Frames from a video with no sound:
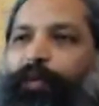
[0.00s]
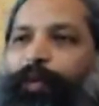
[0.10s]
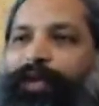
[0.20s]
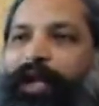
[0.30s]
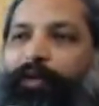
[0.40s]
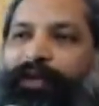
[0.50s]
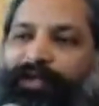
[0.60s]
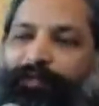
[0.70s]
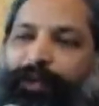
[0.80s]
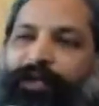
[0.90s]

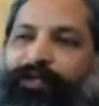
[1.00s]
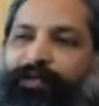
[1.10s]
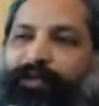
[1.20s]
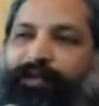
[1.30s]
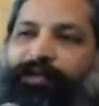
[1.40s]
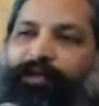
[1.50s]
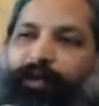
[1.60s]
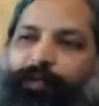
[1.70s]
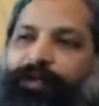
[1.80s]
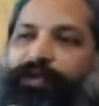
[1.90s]
without experiencing
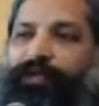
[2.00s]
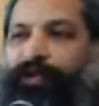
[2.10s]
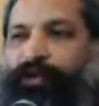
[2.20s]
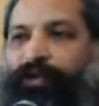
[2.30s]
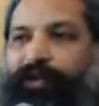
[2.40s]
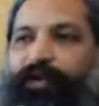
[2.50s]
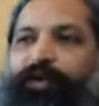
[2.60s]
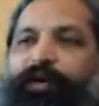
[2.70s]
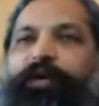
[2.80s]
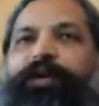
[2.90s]
this opposition
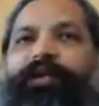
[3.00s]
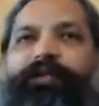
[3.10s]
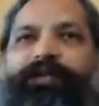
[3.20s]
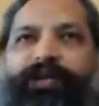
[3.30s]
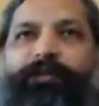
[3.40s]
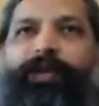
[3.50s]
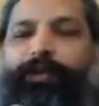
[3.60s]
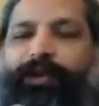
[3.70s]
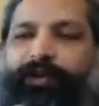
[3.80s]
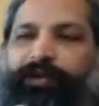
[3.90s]
or division
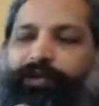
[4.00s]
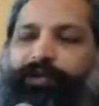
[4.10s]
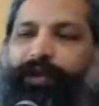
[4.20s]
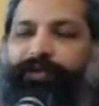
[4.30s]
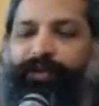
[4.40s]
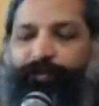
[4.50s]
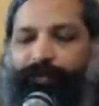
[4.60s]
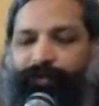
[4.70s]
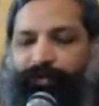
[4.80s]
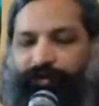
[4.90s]
between these two
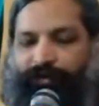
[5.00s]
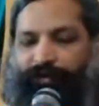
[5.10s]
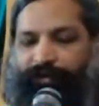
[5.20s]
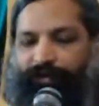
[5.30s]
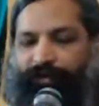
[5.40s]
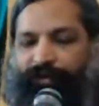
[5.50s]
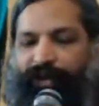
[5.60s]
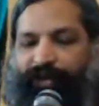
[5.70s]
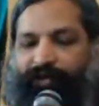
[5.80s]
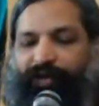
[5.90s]
extremes.
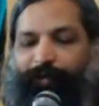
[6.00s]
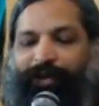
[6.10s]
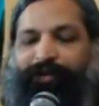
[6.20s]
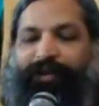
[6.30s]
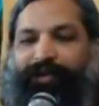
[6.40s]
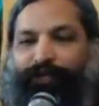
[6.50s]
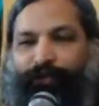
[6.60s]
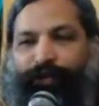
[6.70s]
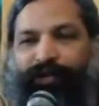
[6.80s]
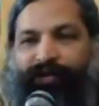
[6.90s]
And so the method
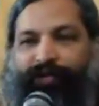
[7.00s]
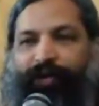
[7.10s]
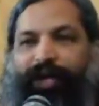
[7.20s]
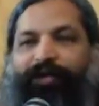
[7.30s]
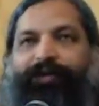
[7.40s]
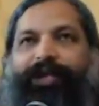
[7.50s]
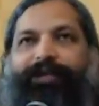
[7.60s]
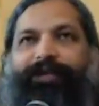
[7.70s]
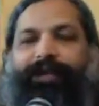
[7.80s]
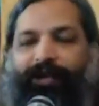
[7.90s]
is first to get to
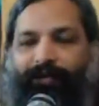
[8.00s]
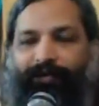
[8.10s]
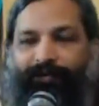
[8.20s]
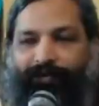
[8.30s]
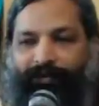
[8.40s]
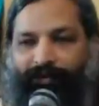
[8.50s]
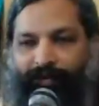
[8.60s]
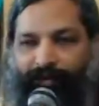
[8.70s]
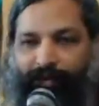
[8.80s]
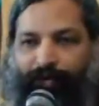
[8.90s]
that
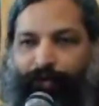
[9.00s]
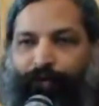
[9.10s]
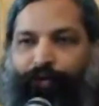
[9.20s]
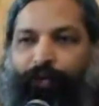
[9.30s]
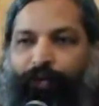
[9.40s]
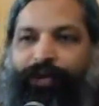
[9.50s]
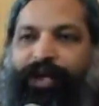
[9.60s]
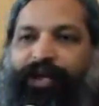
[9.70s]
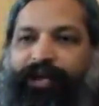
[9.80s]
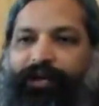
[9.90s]
silence, from
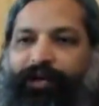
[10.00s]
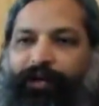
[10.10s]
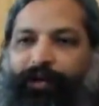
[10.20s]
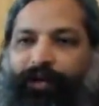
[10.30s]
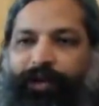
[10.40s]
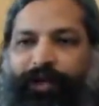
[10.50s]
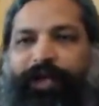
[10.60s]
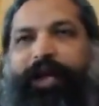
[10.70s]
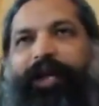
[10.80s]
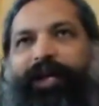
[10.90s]
there
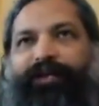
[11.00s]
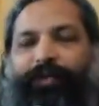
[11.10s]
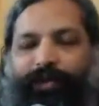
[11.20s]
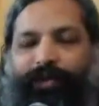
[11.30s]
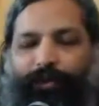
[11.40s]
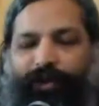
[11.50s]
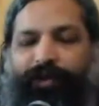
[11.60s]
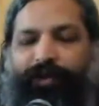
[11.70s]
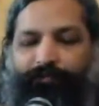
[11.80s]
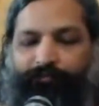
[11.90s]
re-engage with the
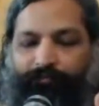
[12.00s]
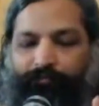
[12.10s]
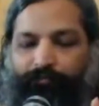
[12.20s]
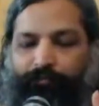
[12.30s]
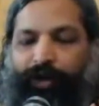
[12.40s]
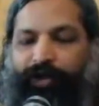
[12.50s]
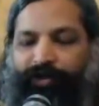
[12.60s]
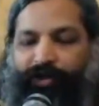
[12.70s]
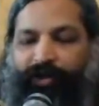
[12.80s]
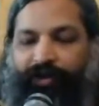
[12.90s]
world
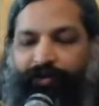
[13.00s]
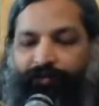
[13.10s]
partially,